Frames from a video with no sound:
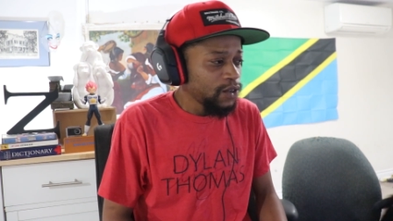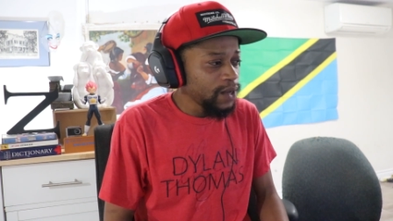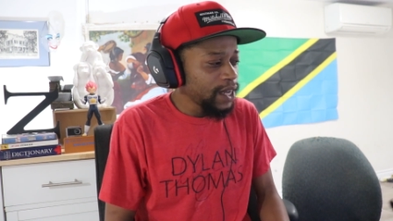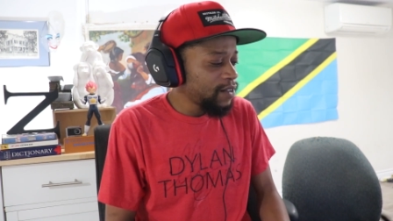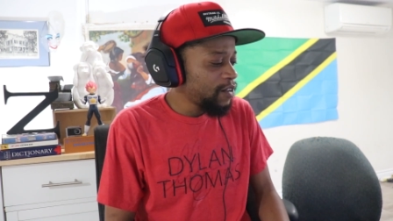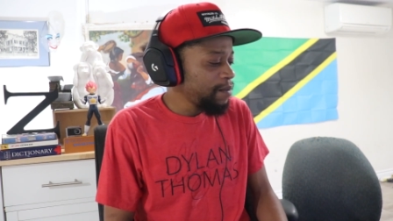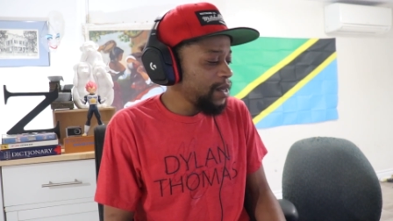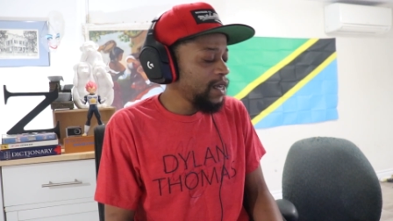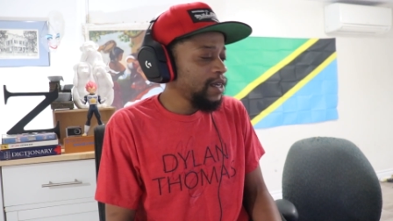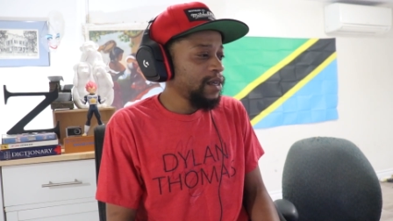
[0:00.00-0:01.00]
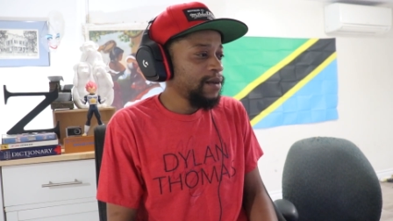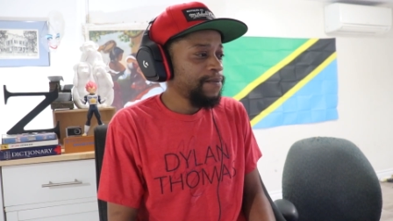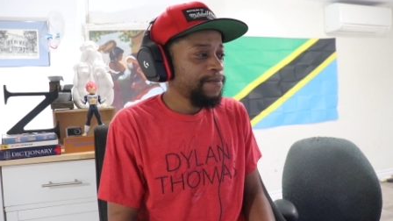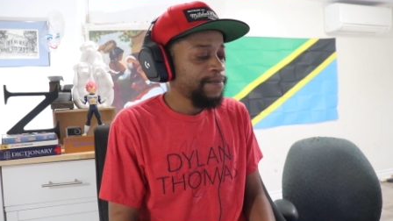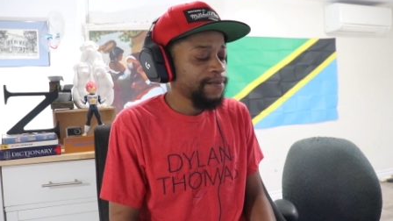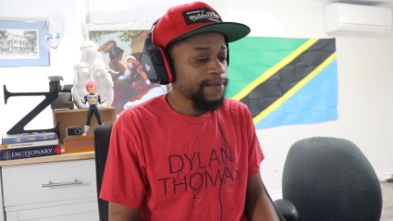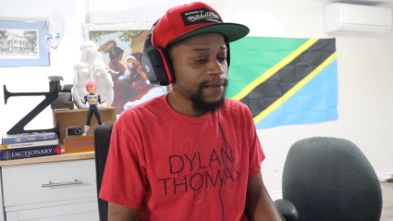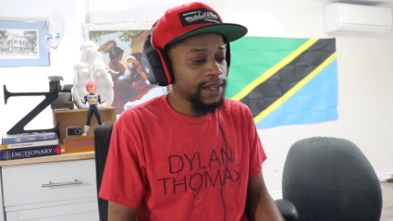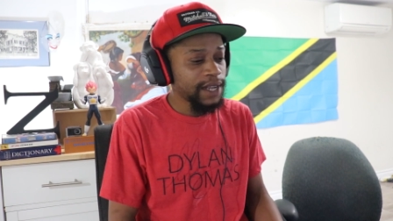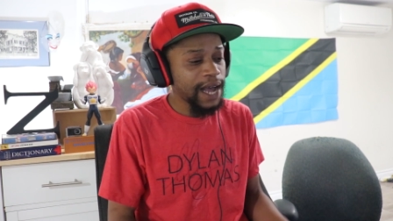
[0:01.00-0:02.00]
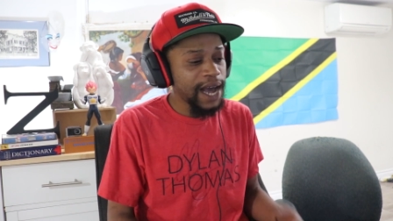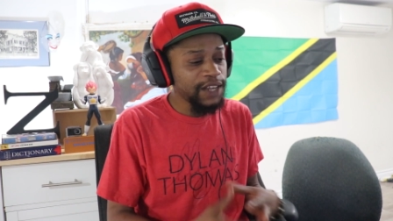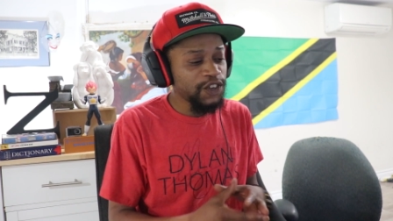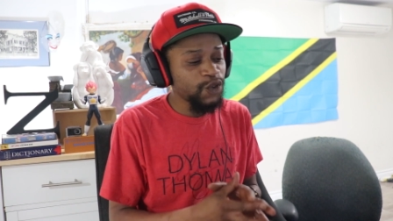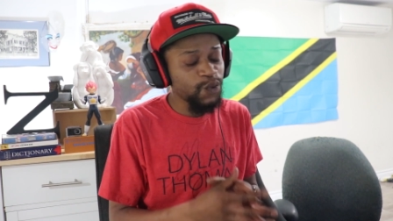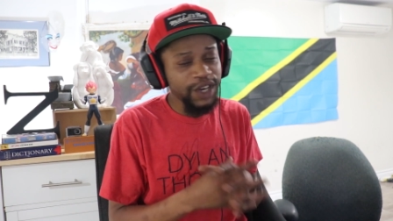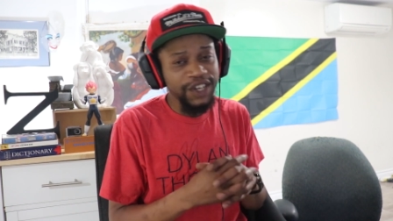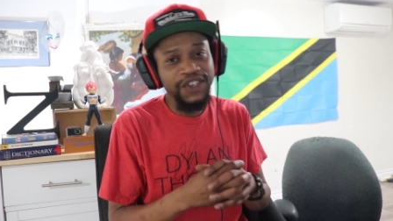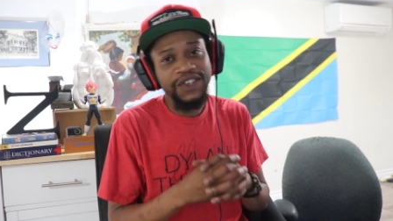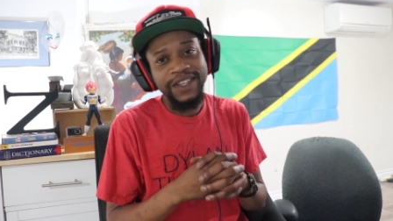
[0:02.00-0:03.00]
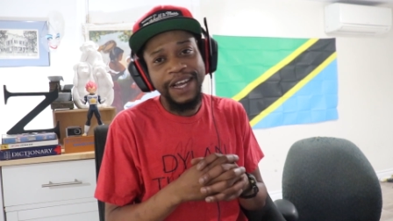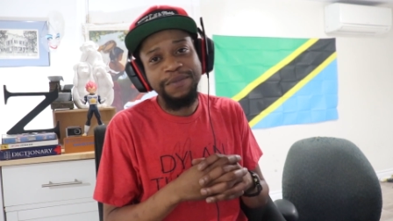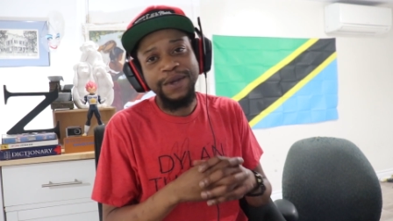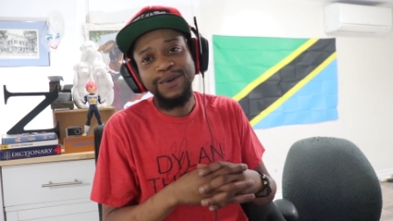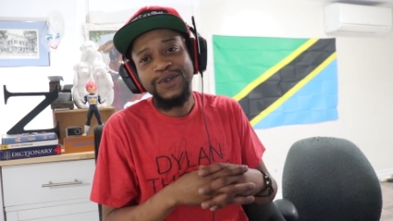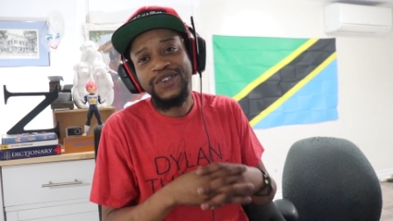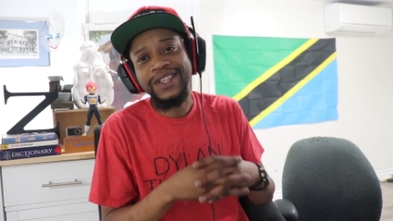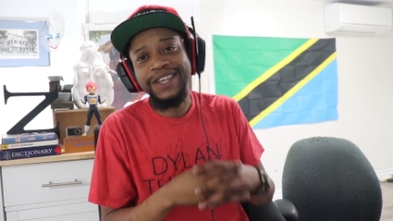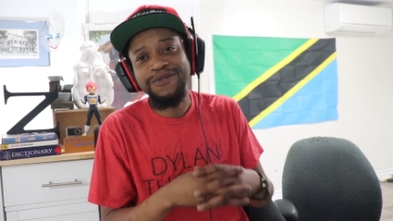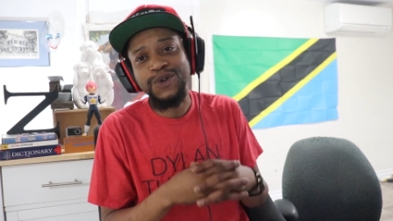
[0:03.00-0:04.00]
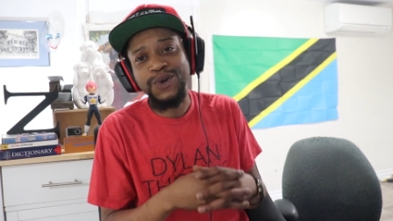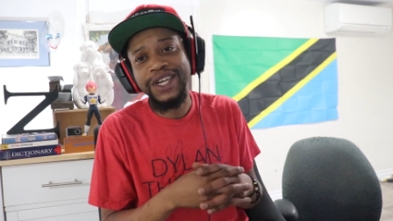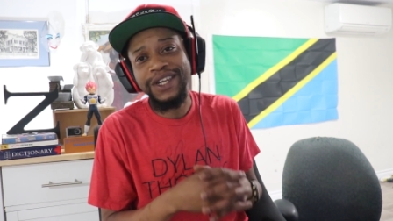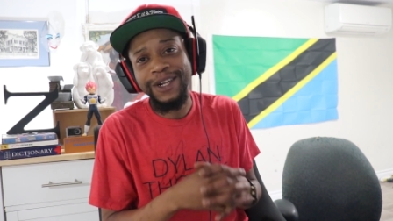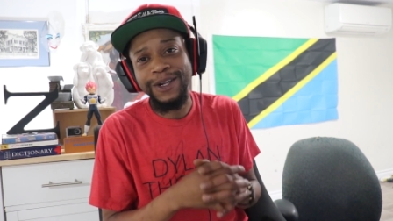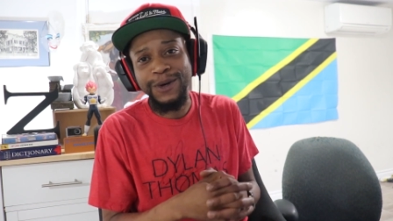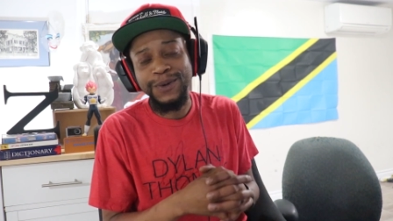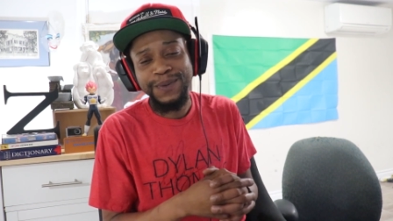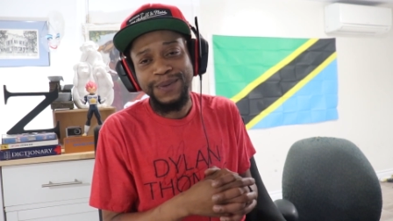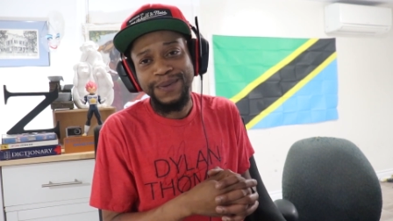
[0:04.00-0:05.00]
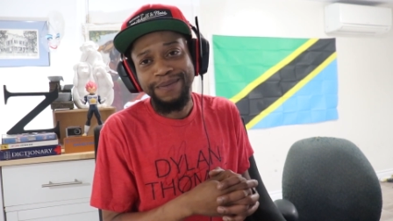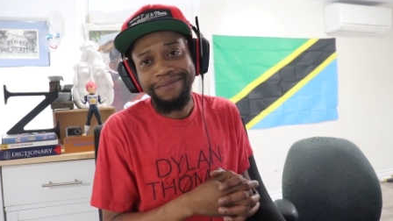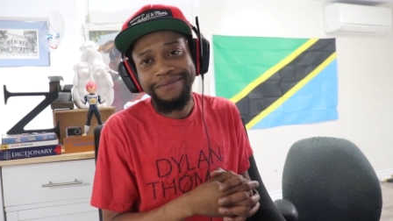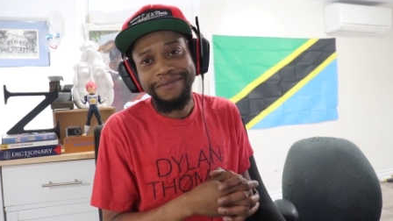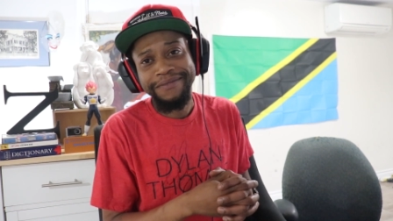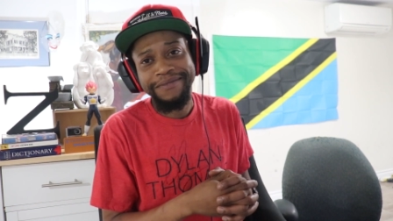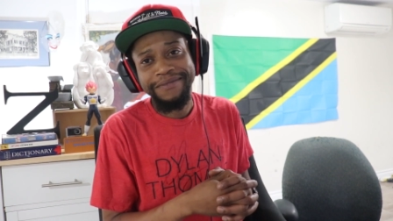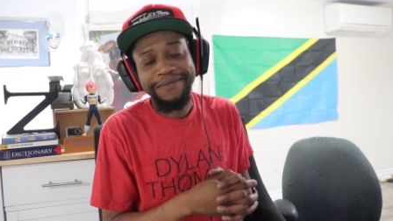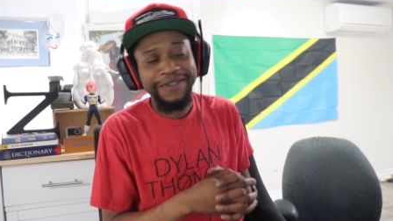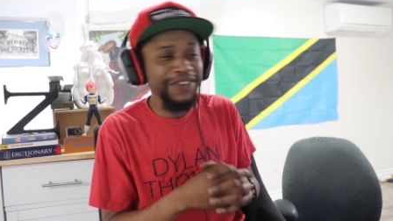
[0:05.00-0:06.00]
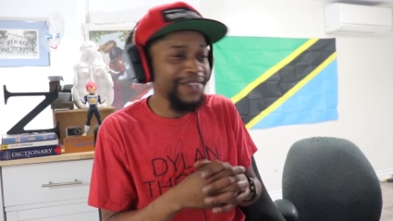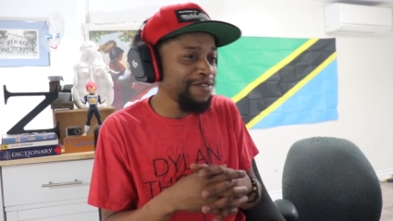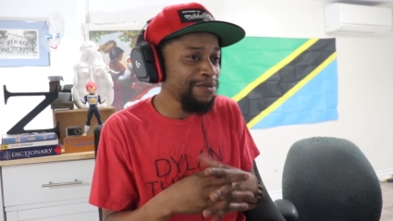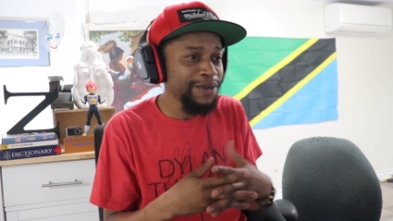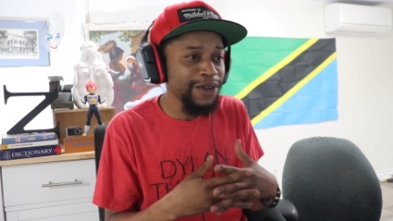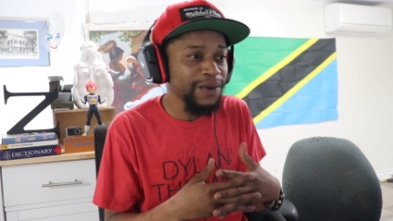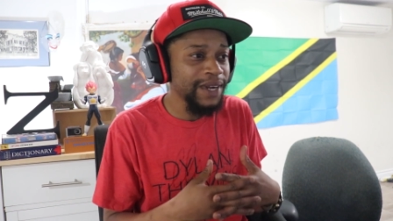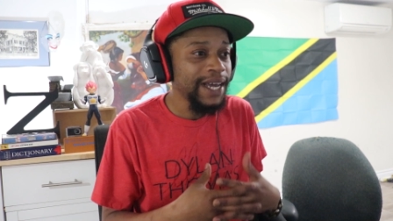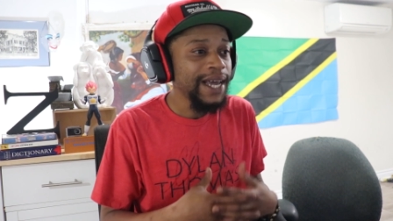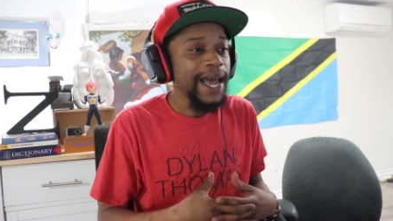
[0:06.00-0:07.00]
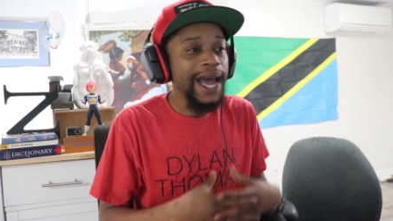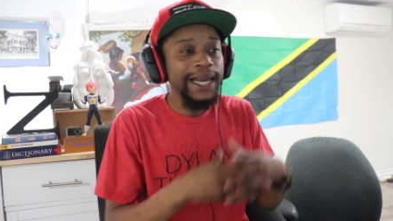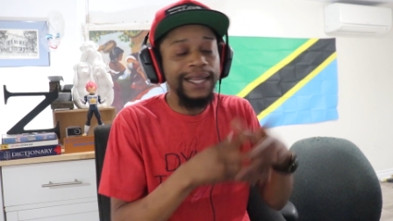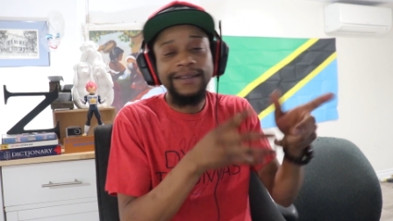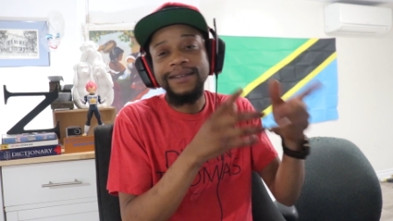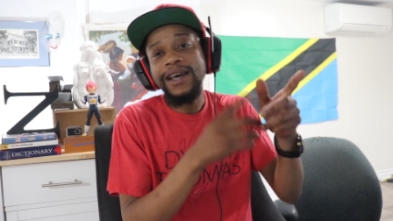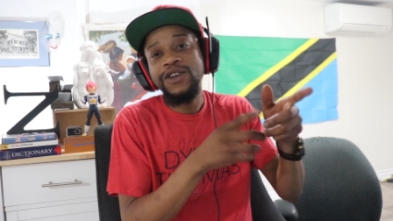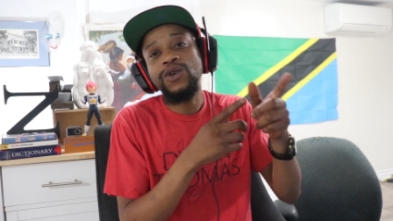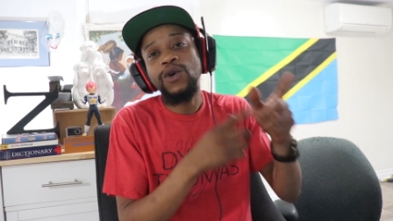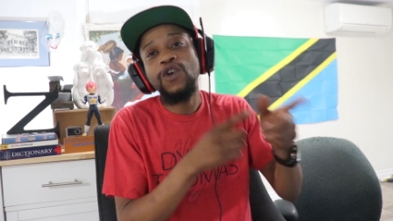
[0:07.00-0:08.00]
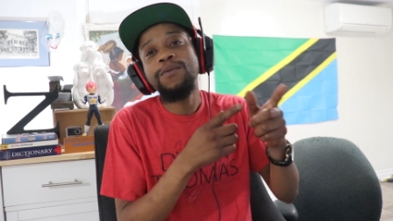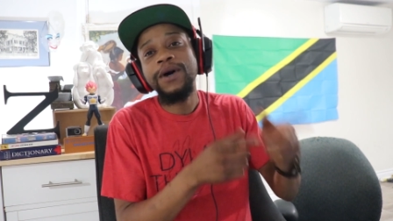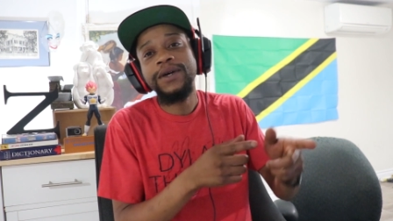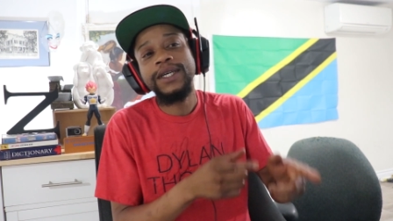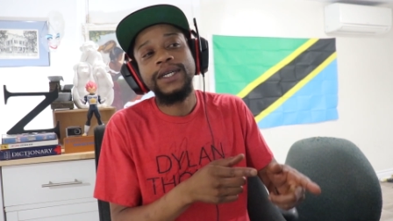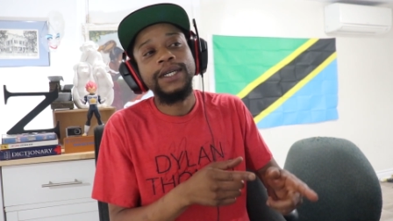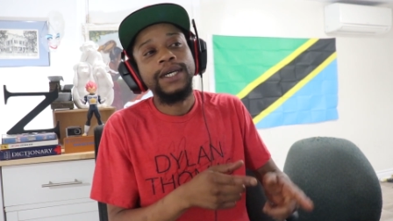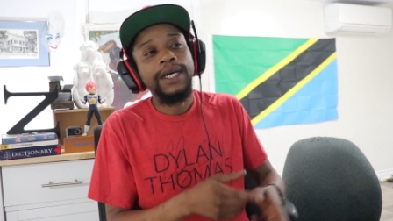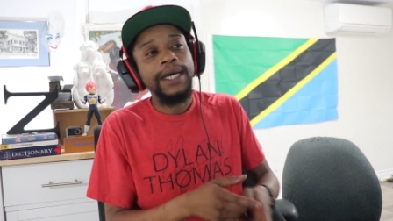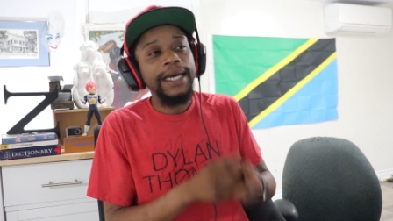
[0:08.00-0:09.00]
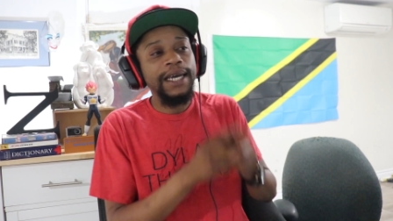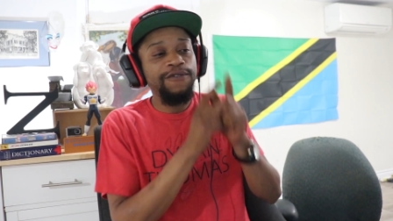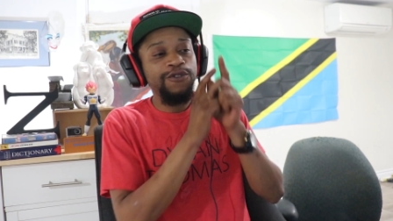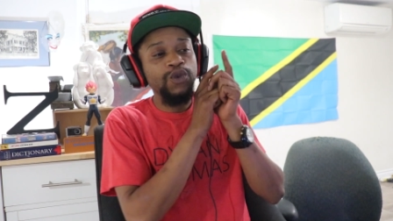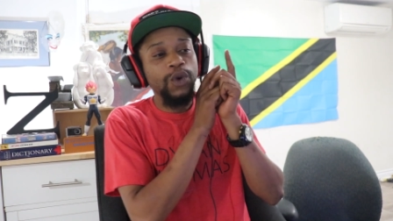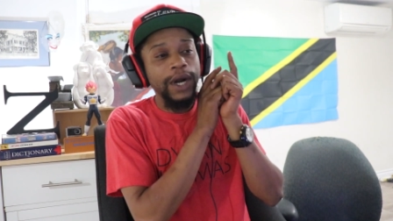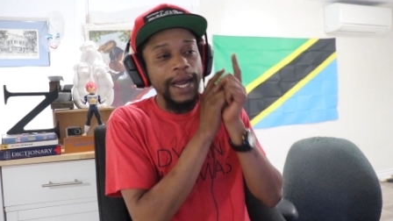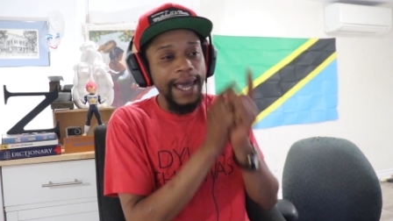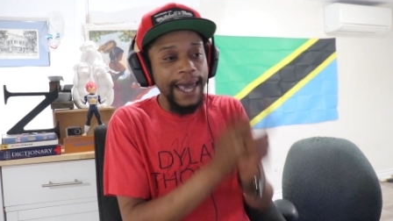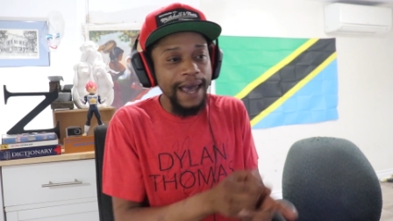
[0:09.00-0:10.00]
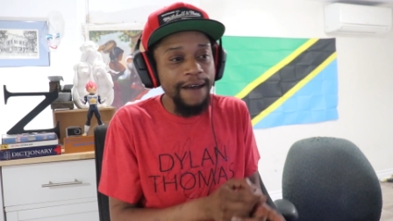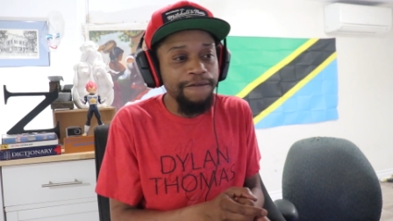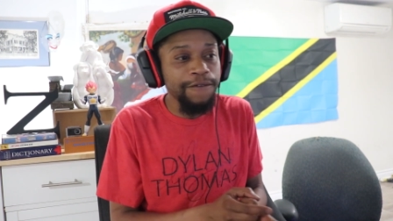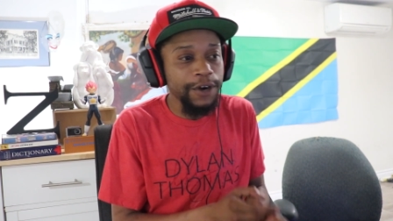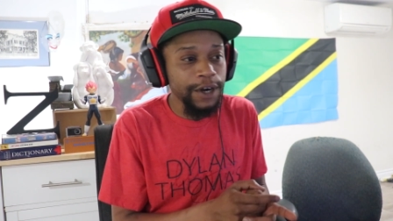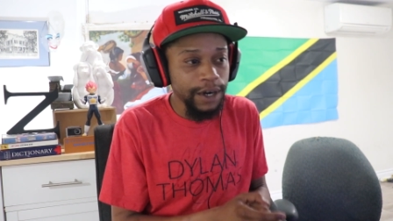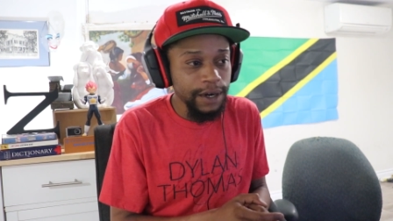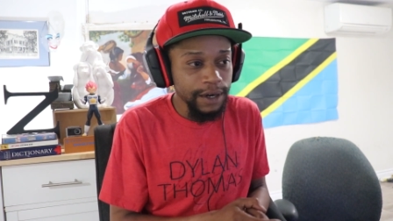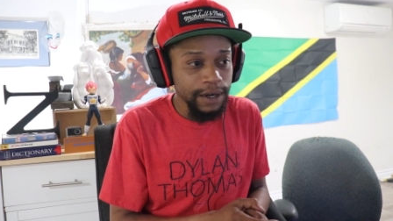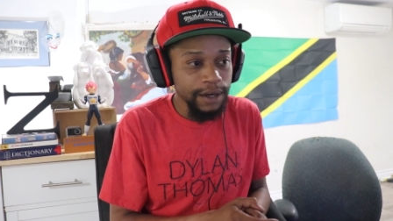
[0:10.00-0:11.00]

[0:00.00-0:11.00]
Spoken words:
So, like, to me, I just wish that people just leave Jonah Hill alone. Just leave him alone. And this is how you go about it if you are ever,